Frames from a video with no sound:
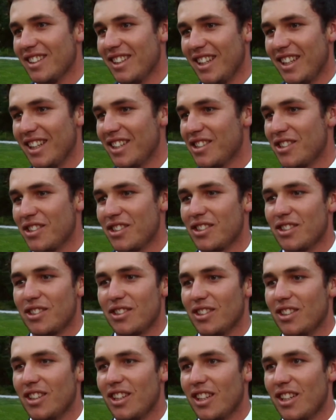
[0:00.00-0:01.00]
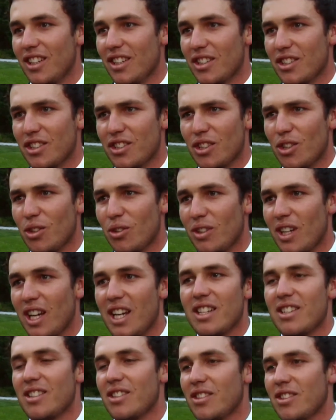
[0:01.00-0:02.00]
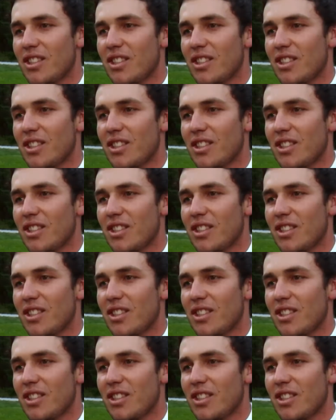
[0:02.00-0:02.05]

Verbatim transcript: It's so nice to